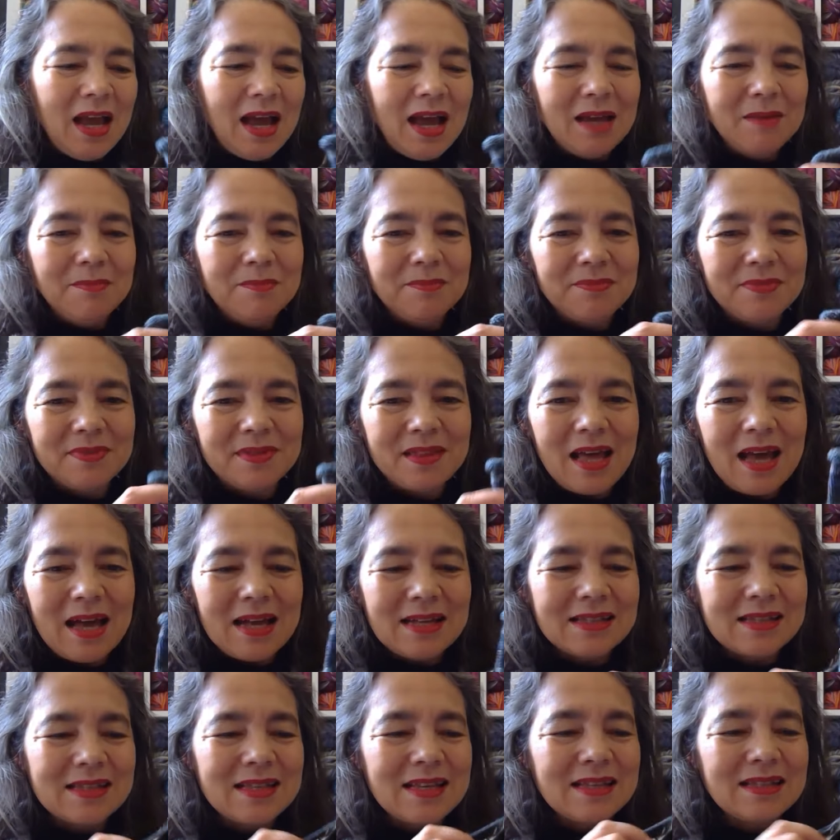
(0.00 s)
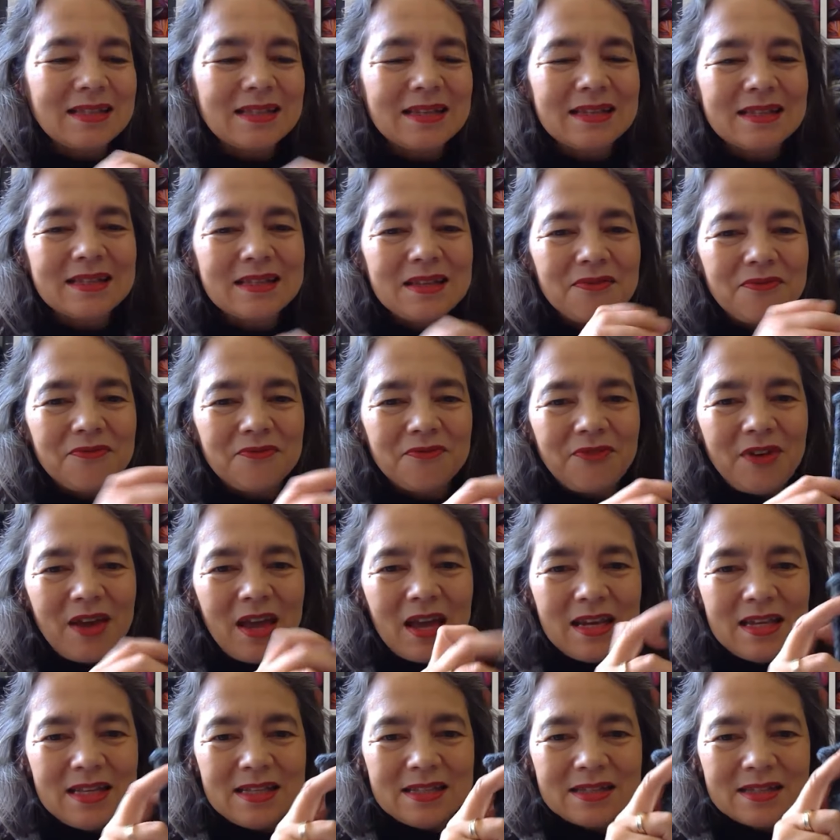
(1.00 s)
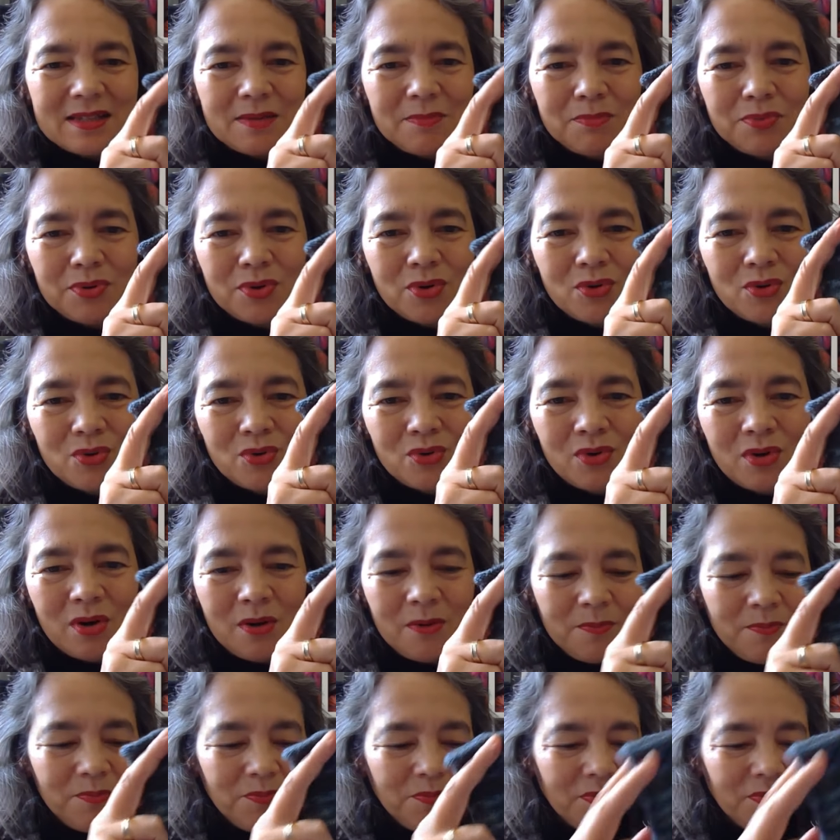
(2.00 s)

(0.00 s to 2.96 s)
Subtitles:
And as this is a fairly simple,